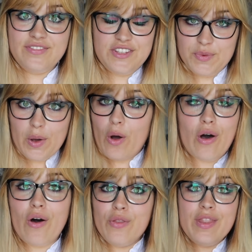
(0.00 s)
have to do it
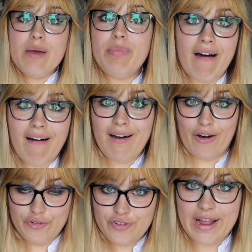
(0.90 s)
on their
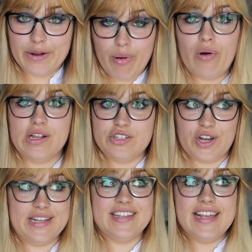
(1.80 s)
behalf and
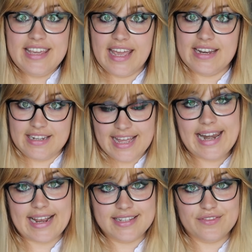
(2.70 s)
apologise again
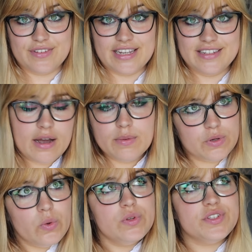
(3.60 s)
collectively. I
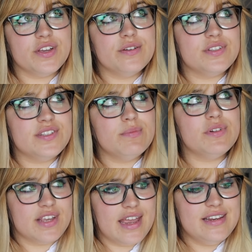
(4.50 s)
would also
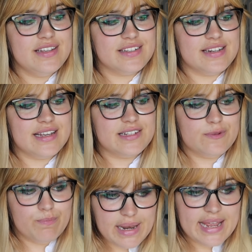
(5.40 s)
simultaneously
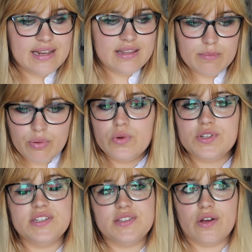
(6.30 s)
explain the
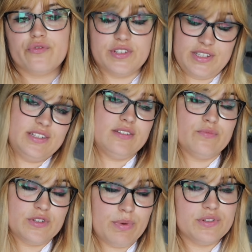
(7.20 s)
importance of
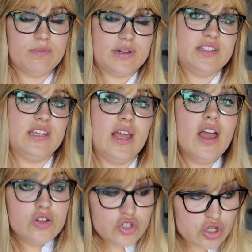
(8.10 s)
system responsibility
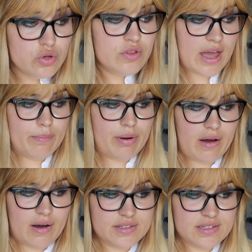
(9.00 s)
to that
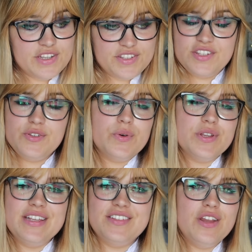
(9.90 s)
part. This
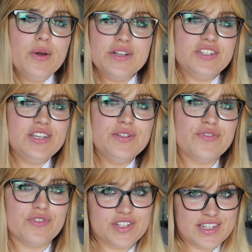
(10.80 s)
disorder is no excuse
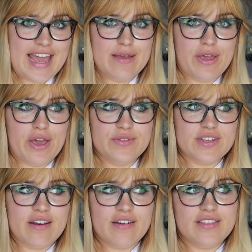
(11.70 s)
for a
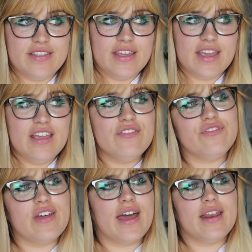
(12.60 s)
scapegoat, and I think
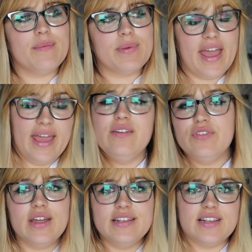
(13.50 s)
if that
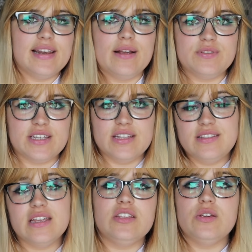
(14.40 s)
behaviour is allowed to
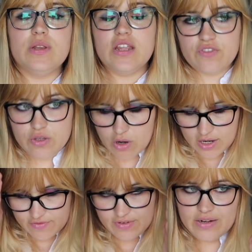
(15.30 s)
continue and if you
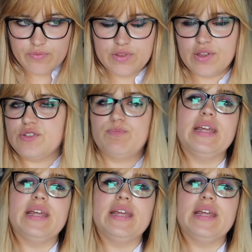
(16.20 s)
kind of live with those